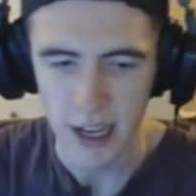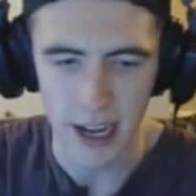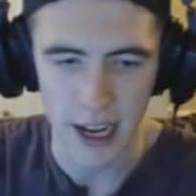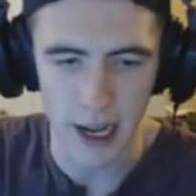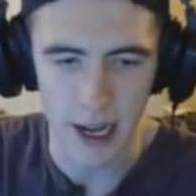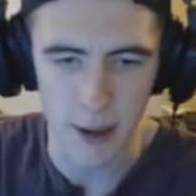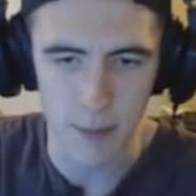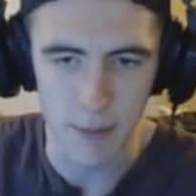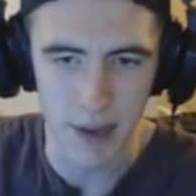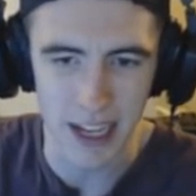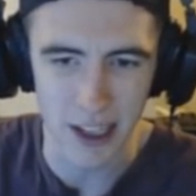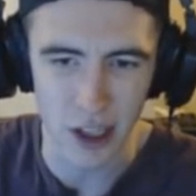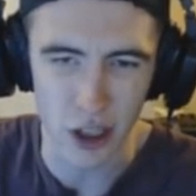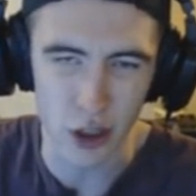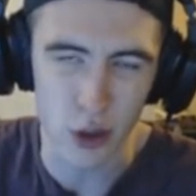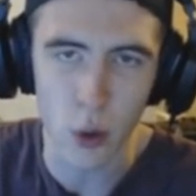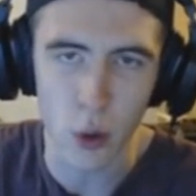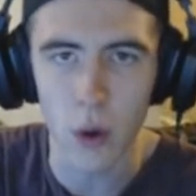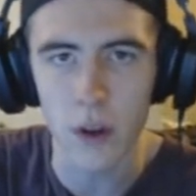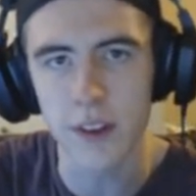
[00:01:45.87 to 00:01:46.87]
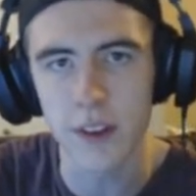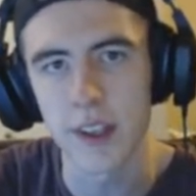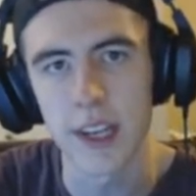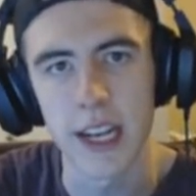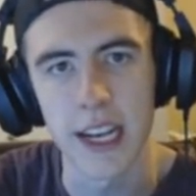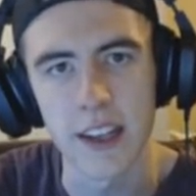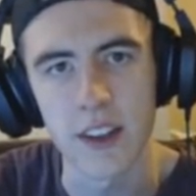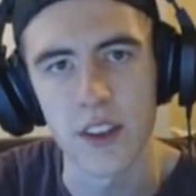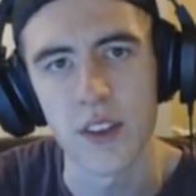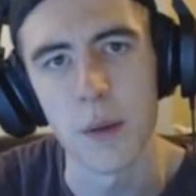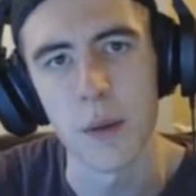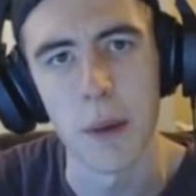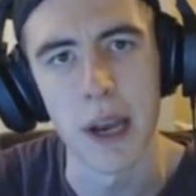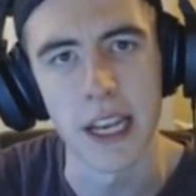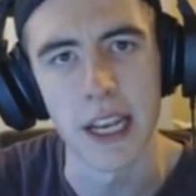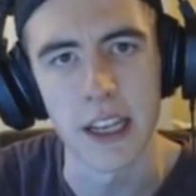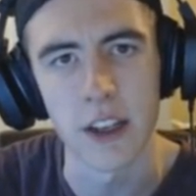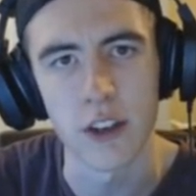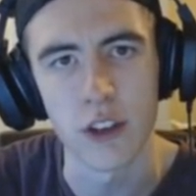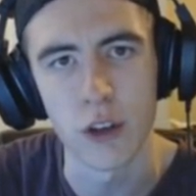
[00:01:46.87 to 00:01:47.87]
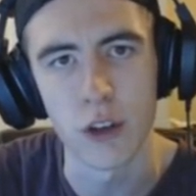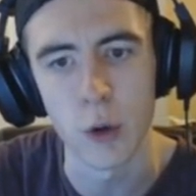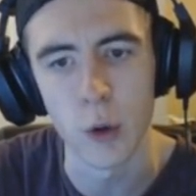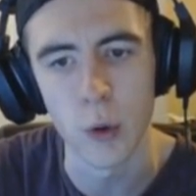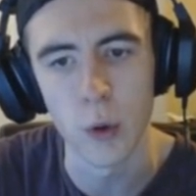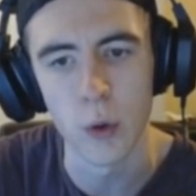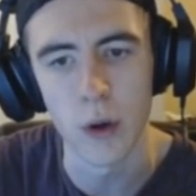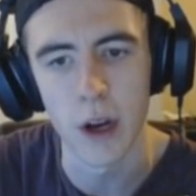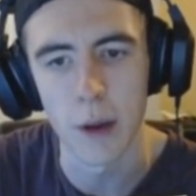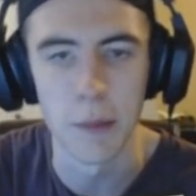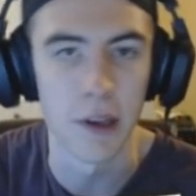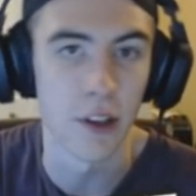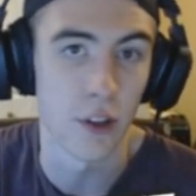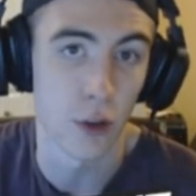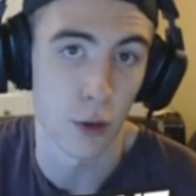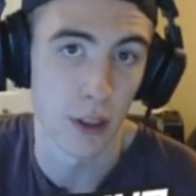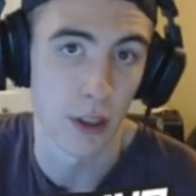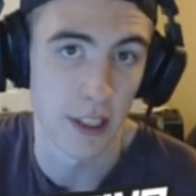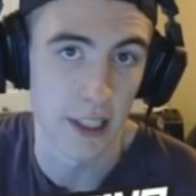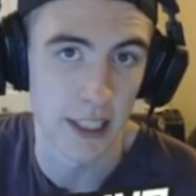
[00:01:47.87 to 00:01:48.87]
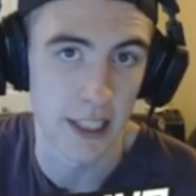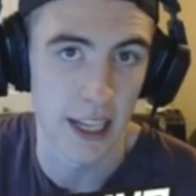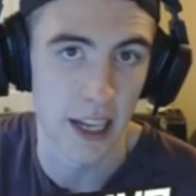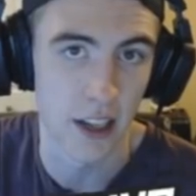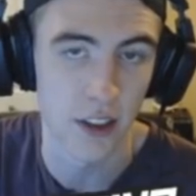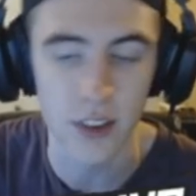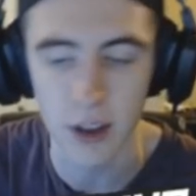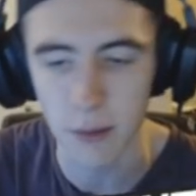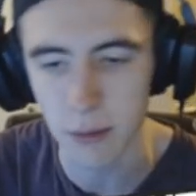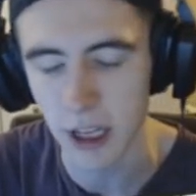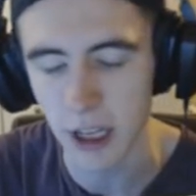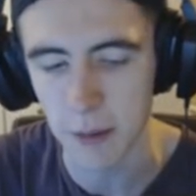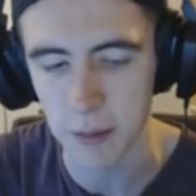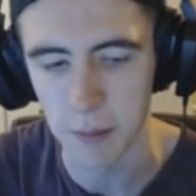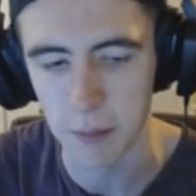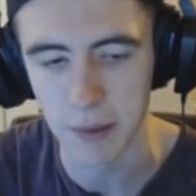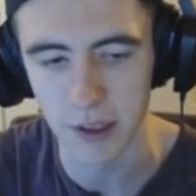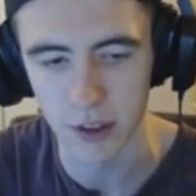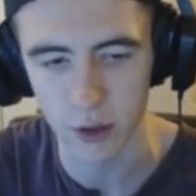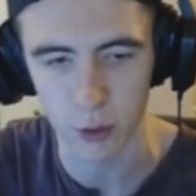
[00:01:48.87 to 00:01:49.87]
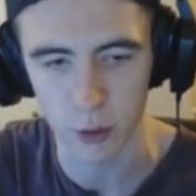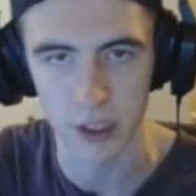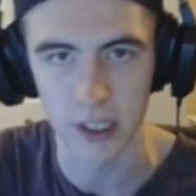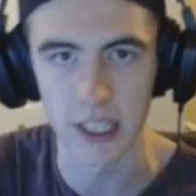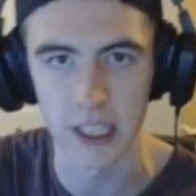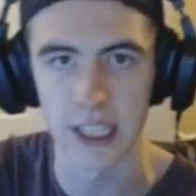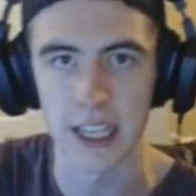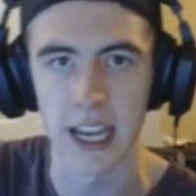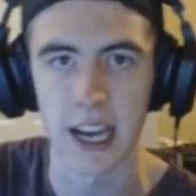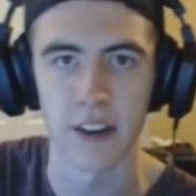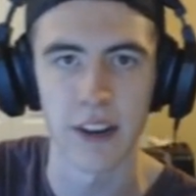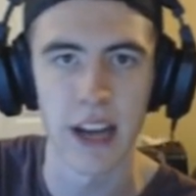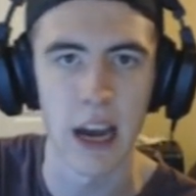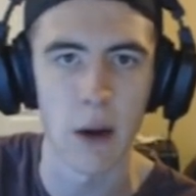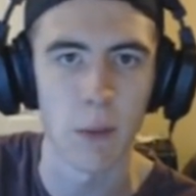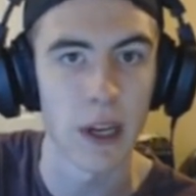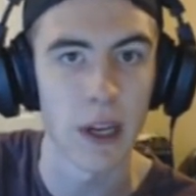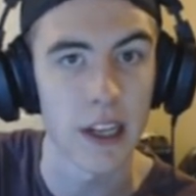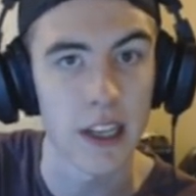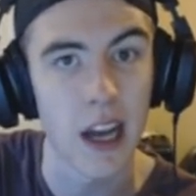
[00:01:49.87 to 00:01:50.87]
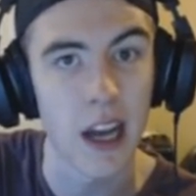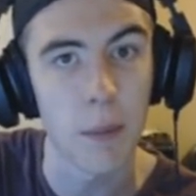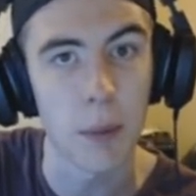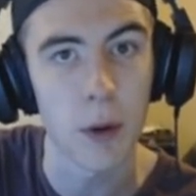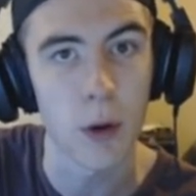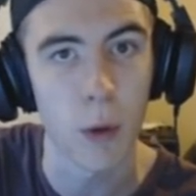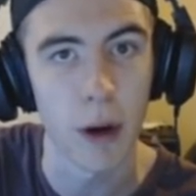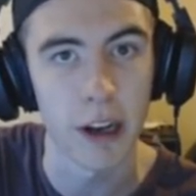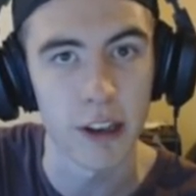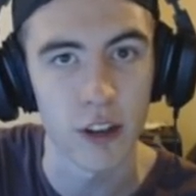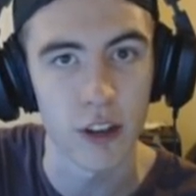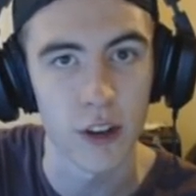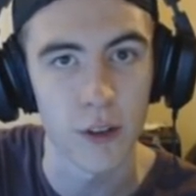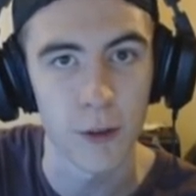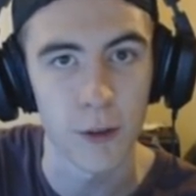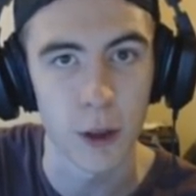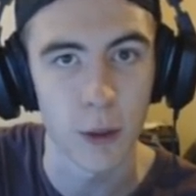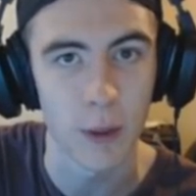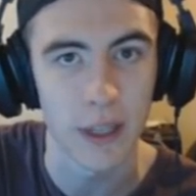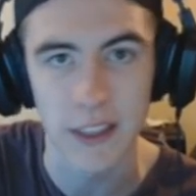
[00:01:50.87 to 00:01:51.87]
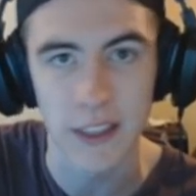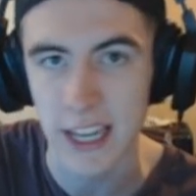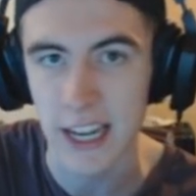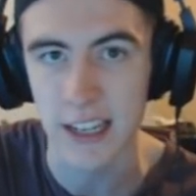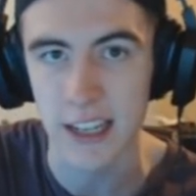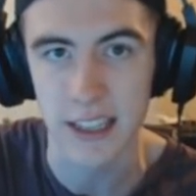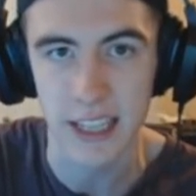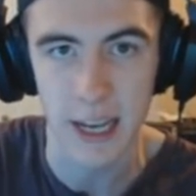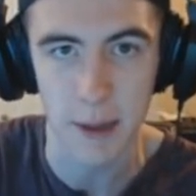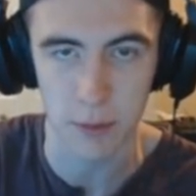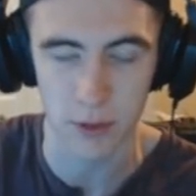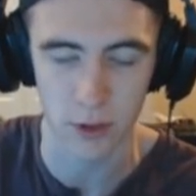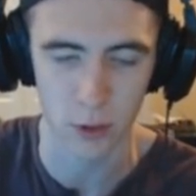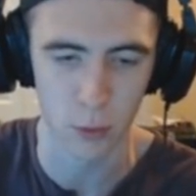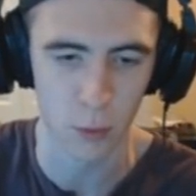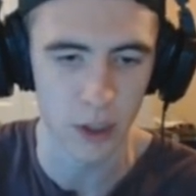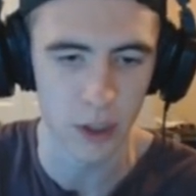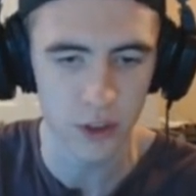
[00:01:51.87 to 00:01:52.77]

Um, and our goal today is to make it to a mystery decal, some type of mystery decal. Now, we got a couple questions for you at the end of the episode.